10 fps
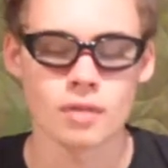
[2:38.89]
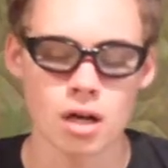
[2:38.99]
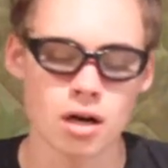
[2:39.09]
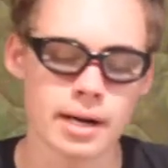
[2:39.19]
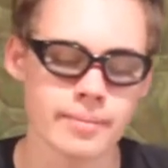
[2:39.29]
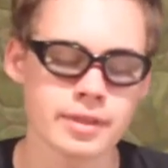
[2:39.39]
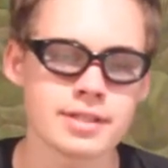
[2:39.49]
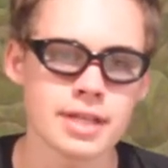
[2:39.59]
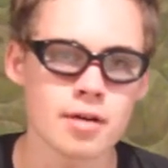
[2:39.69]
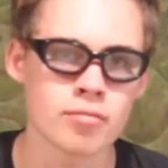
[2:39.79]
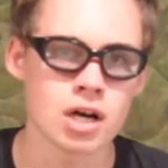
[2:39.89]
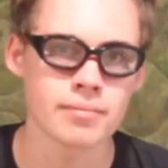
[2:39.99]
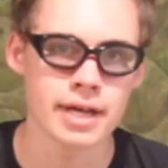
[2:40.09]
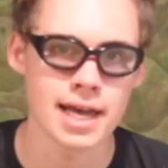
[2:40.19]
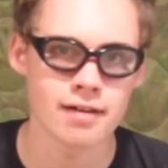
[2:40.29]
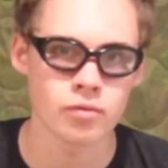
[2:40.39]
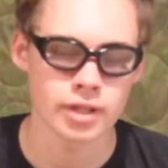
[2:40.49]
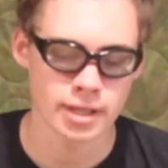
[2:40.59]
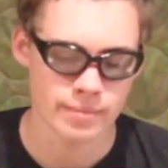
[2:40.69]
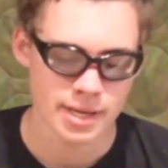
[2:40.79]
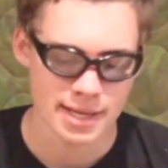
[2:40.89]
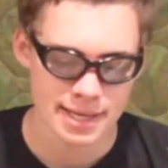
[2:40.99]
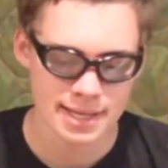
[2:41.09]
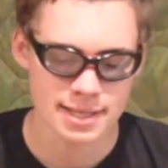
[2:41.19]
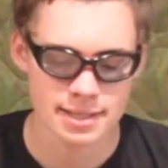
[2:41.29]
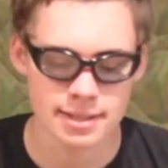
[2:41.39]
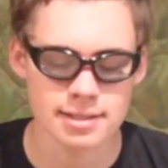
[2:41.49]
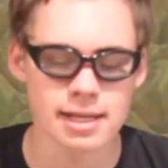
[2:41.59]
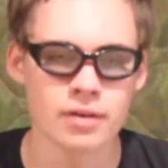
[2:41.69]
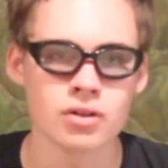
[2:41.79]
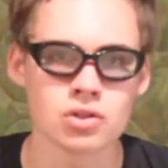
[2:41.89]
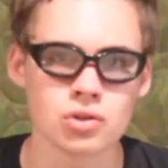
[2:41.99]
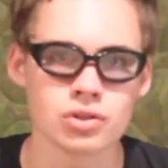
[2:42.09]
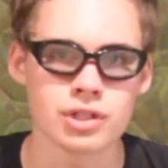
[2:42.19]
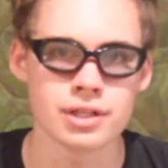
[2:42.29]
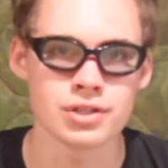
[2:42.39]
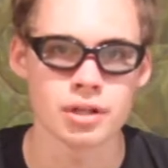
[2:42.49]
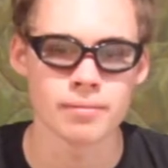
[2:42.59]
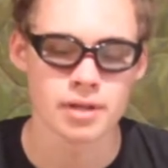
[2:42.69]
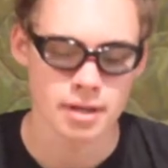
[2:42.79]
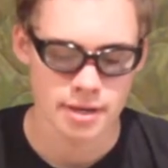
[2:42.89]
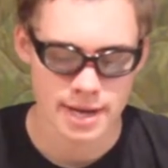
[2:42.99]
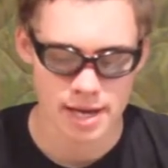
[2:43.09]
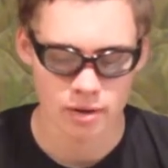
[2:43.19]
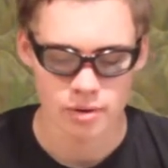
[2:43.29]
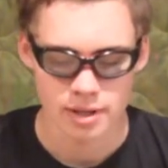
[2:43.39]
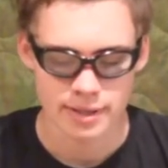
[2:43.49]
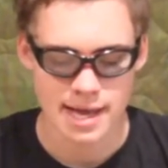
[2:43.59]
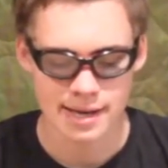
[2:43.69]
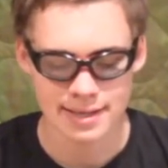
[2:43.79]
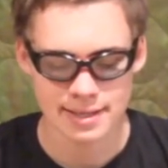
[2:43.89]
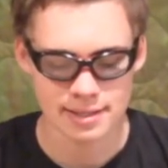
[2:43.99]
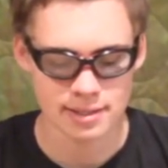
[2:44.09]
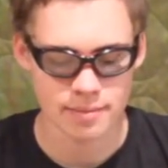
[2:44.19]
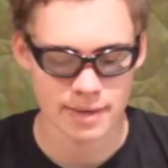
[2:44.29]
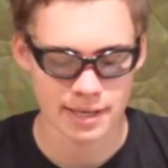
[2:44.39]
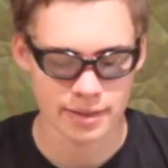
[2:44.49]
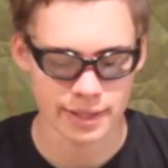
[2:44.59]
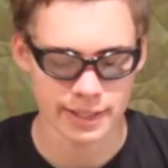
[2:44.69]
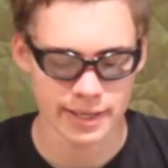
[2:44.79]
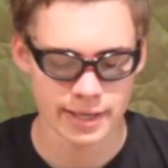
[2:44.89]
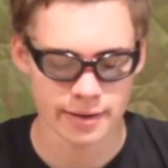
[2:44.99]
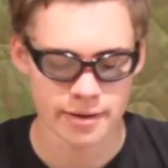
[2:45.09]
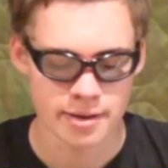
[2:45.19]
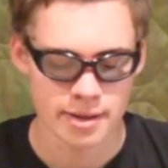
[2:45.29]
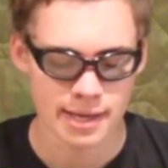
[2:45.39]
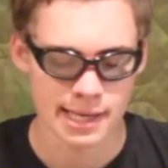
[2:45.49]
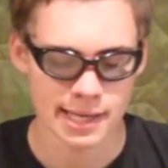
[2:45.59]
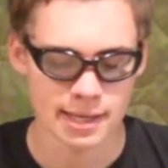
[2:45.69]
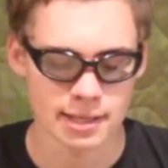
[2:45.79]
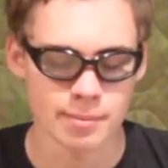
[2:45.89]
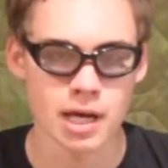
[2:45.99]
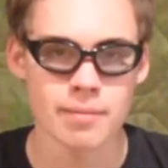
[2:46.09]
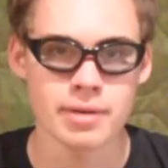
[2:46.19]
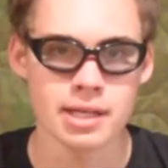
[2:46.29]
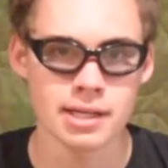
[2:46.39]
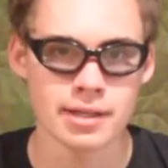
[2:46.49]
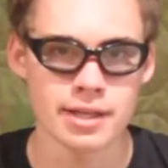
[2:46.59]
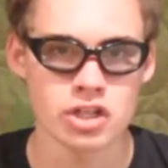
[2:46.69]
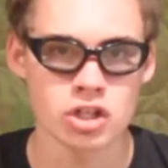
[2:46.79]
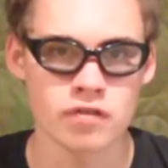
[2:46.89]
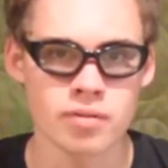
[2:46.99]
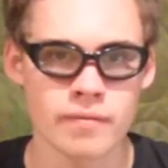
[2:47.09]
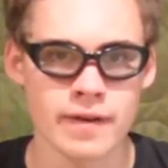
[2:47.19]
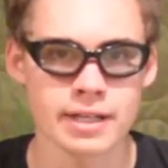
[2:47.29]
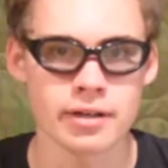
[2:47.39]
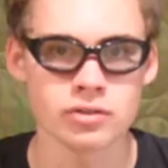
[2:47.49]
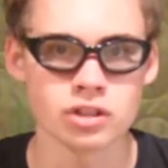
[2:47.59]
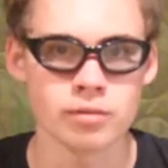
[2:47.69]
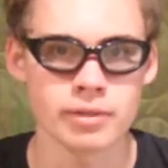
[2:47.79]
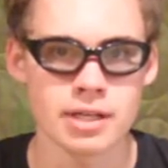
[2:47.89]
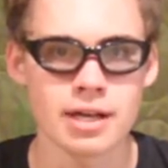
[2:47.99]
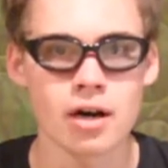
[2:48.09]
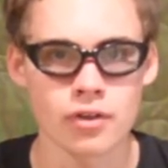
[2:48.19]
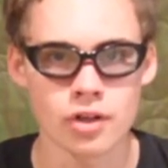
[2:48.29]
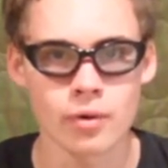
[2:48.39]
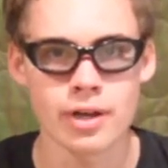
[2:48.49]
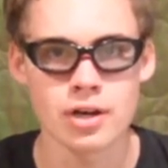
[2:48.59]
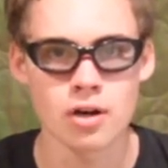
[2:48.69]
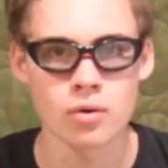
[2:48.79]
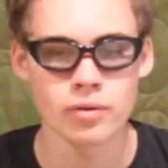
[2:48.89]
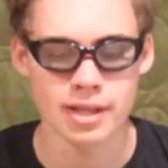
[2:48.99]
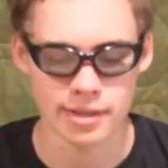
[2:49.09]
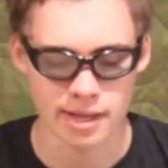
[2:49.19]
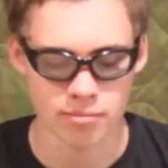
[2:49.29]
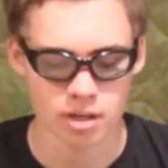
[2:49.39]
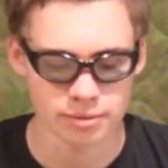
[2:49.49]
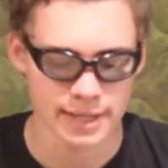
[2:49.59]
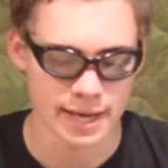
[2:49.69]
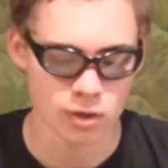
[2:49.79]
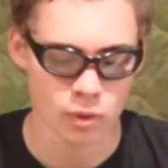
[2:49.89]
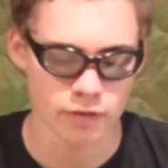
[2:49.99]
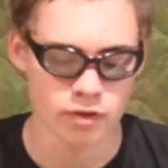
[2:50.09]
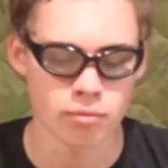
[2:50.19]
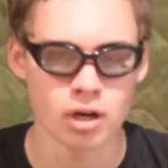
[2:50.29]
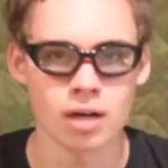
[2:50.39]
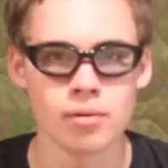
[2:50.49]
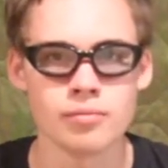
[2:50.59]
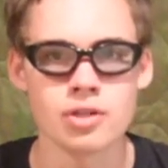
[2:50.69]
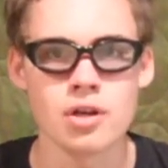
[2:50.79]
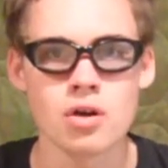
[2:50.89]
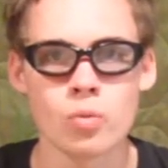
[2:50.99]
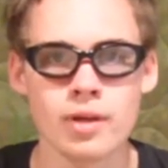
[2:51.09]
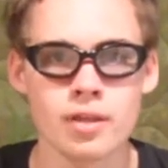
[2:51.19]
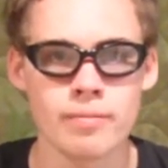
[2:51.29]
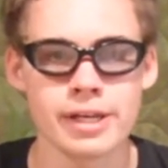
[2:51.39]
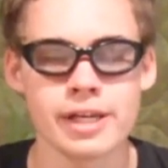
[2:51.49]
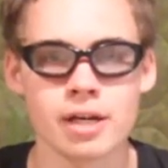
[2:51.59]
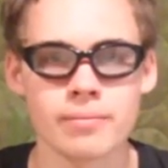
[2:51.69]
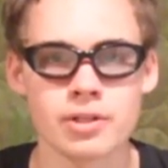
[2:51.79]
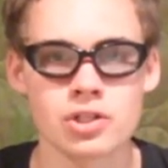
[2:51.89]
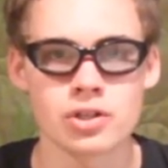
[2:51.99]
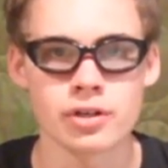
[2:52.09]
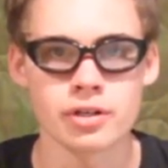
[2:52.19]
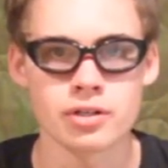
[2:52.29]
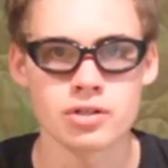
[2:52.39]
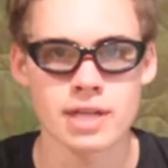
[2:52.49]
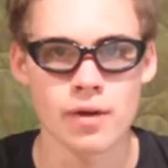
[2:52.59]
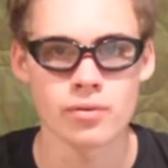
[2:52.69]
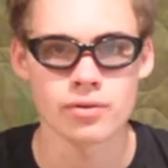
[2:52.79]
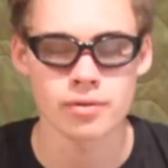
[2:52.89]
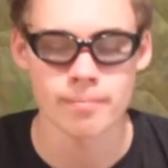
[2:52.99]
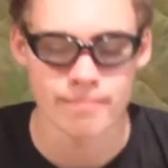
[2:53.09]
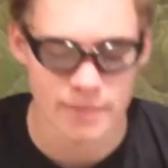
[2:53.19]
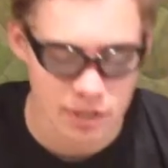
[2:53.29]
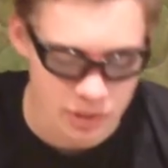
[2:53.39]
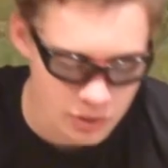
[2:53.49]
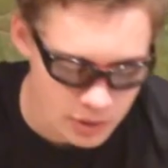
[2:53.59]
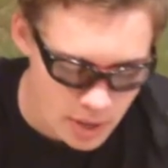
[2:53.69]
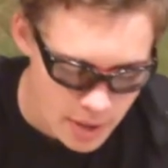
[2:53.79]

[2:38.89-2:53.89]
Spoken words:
Alright, the second problem I have with it is the sound control system. Now, that is the main thing here, and in my opinion, they should have perfected it a little bit, although I know that they probably had quite a few problems with picking up the certain sound emissions.